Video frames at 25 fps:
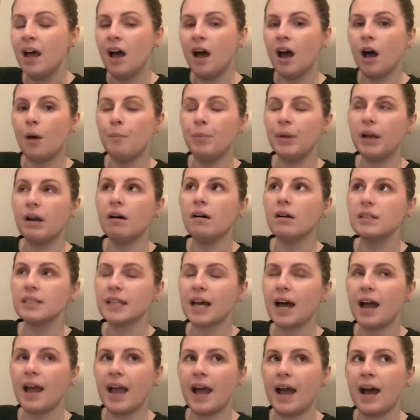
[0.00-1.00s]
And because
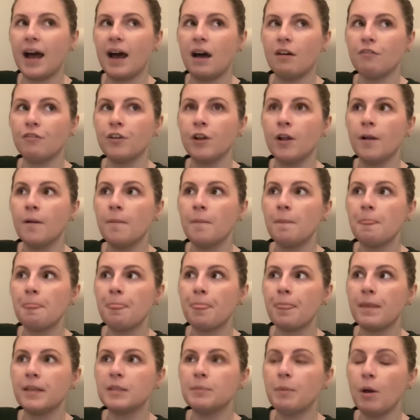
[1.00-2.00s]
I have
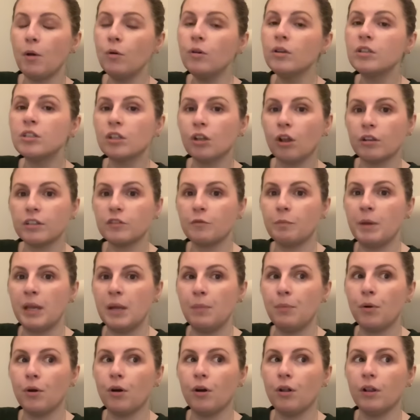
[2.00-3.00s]
spoken to lots of
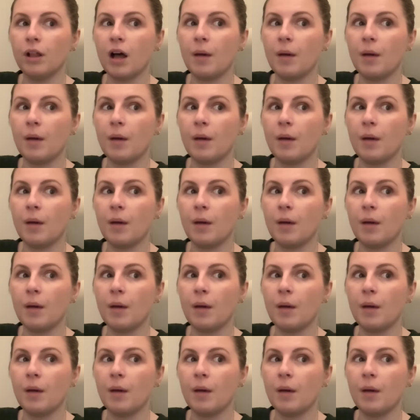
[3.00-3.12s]
people